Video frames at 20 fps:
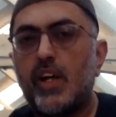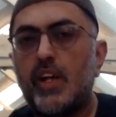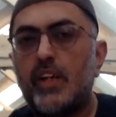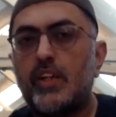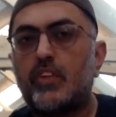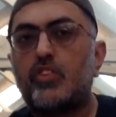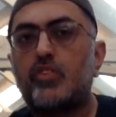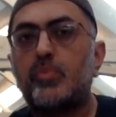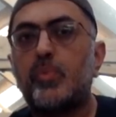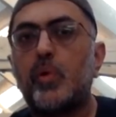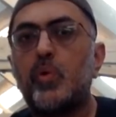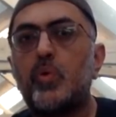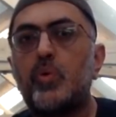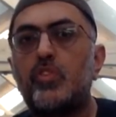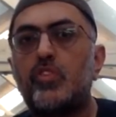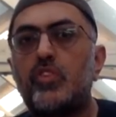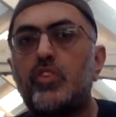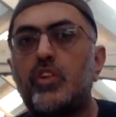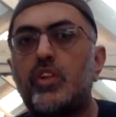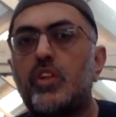
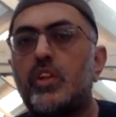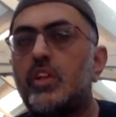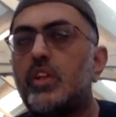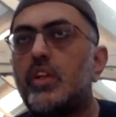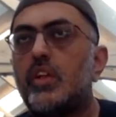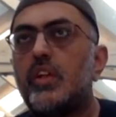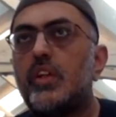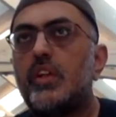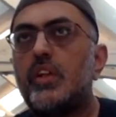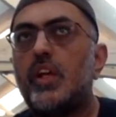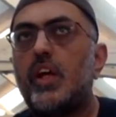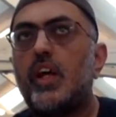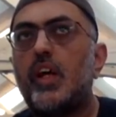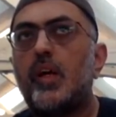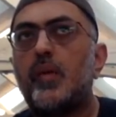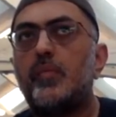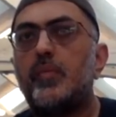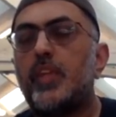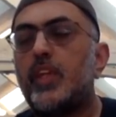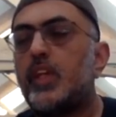exposing
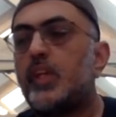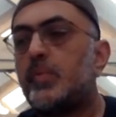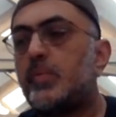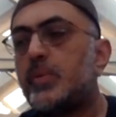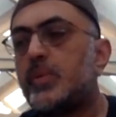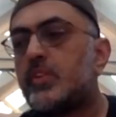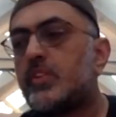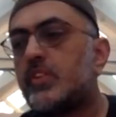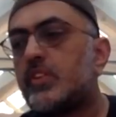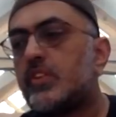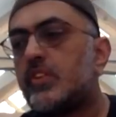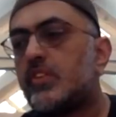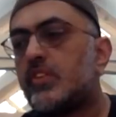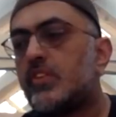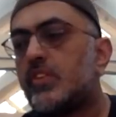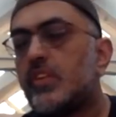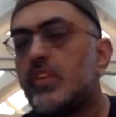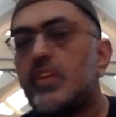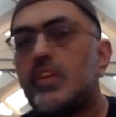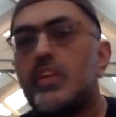the
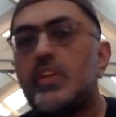hypocrites.